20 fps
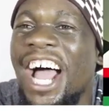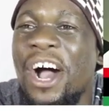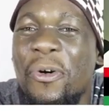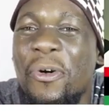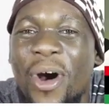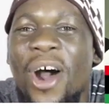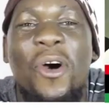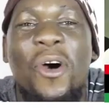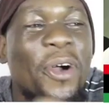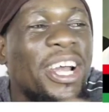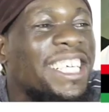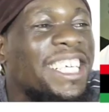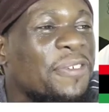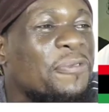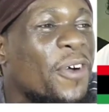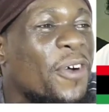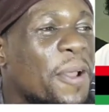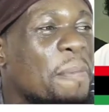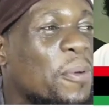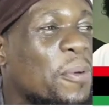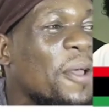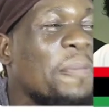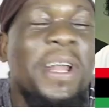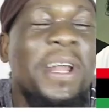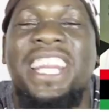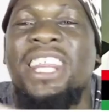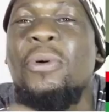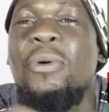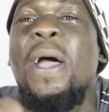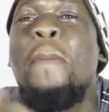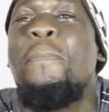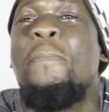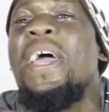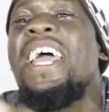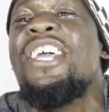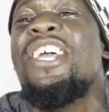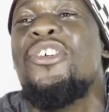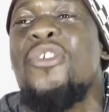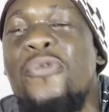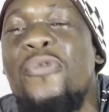While waiting for employment, they were
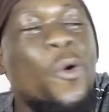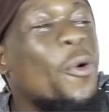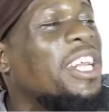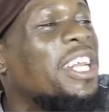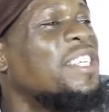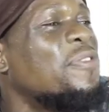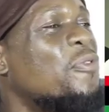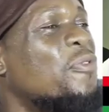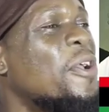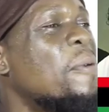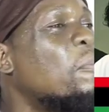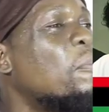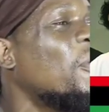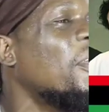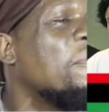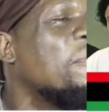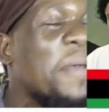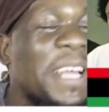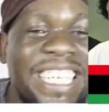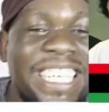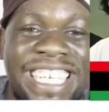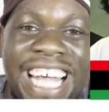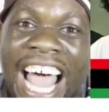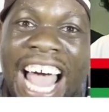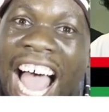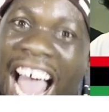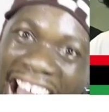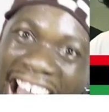paying you for waiting for employment.